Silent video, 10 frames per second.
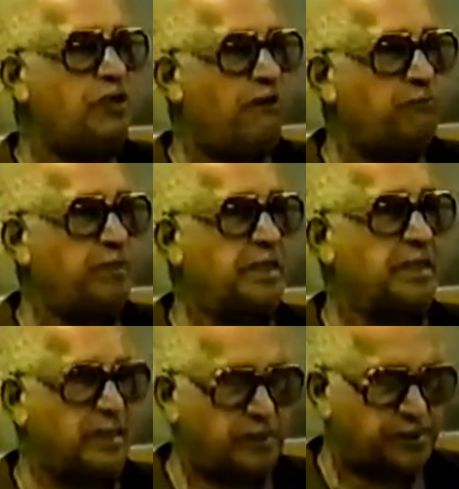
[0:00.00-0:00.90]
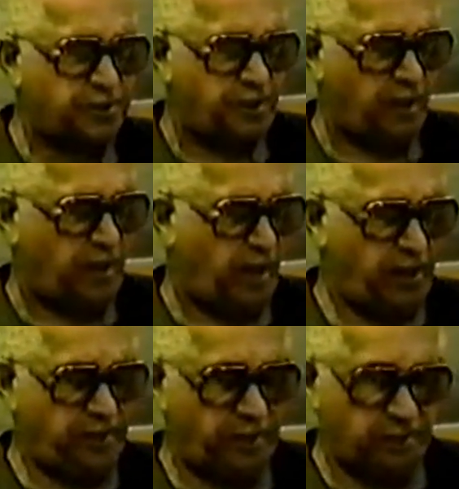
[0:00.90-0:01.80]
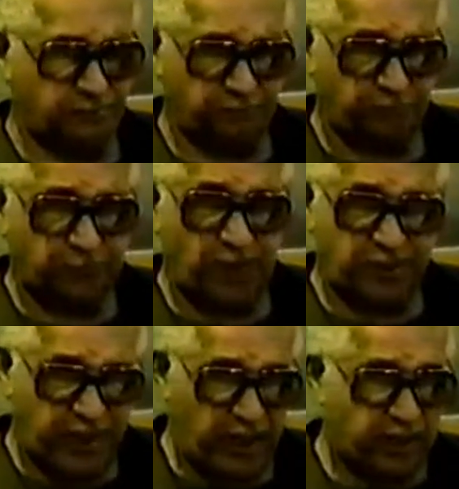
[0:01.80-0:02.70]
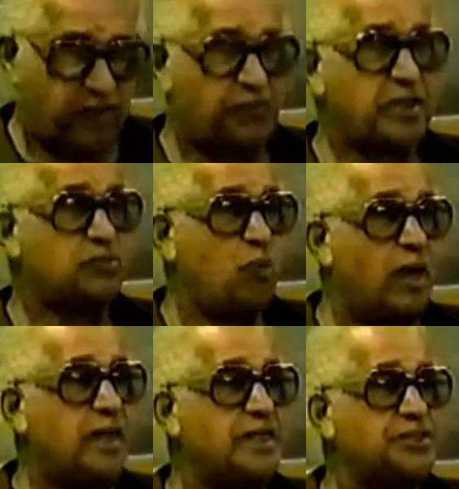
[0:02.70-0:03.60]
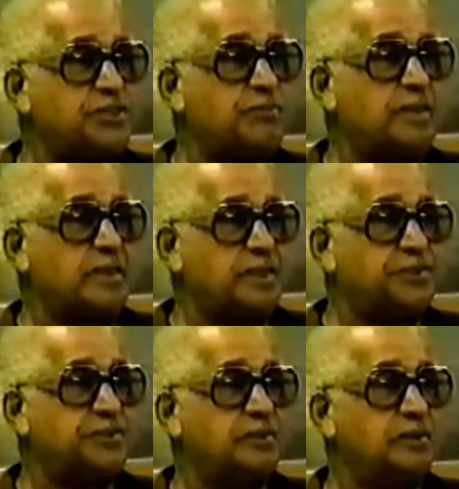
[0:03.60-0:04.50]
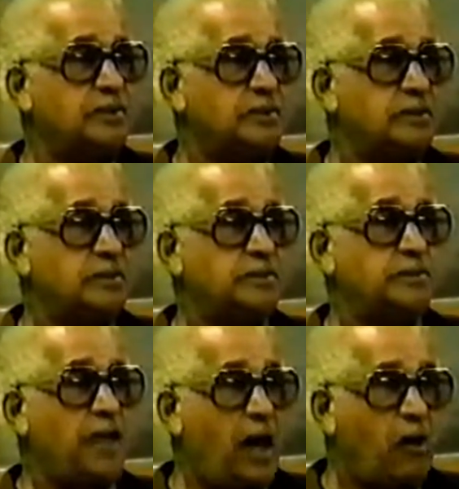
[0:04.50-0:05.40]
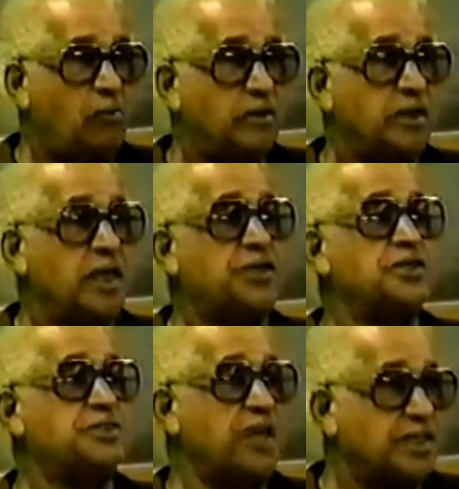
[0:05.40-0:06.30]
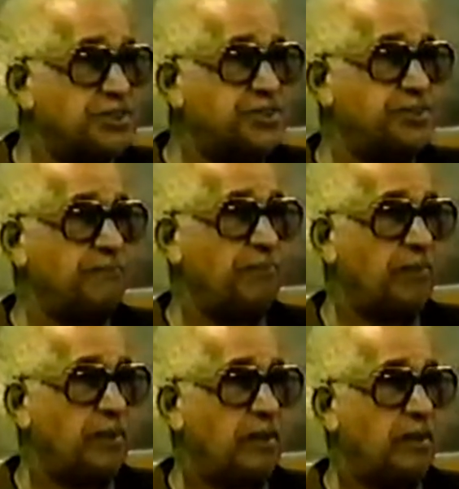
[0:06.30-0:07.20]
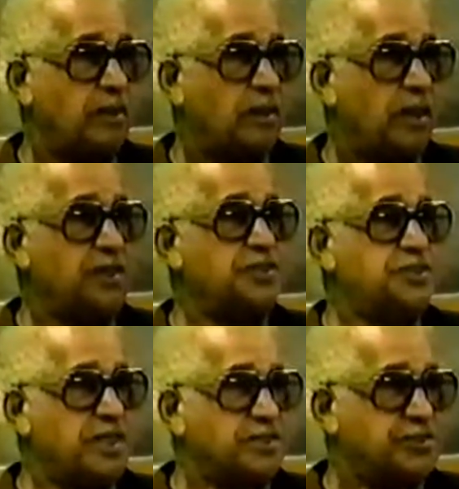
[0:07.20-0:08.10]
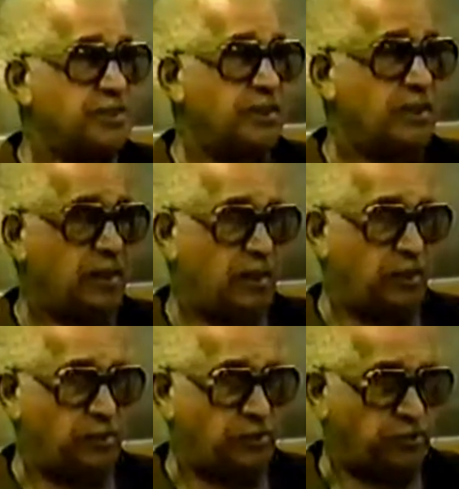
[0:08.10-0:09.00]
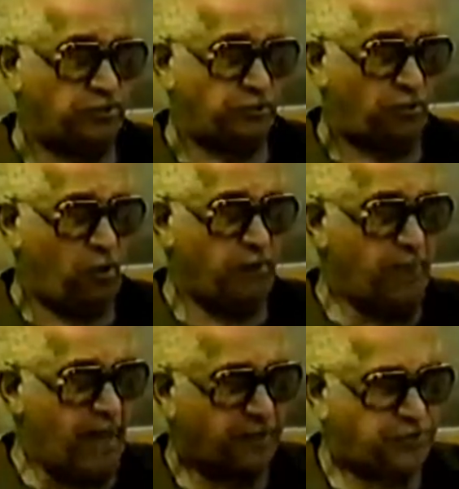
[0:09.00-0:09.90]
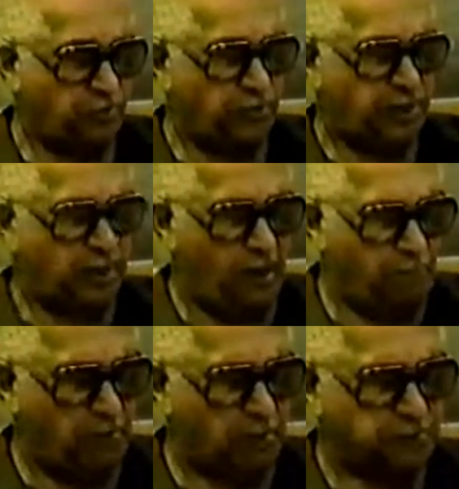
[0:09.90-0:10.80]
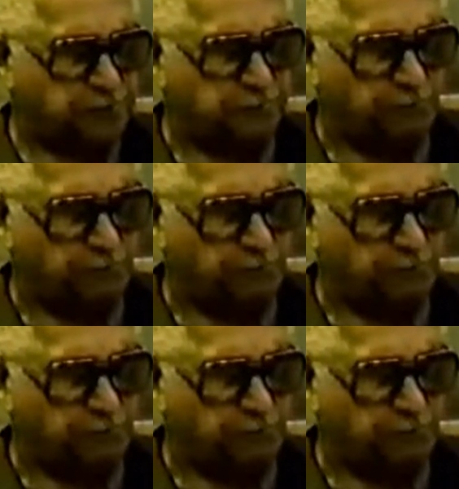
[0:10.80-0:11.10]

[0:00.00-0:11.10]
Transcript: have been learnt. And again, if there's one lesson to be learnt now, it is this. It is this. Going back to the Quilombos,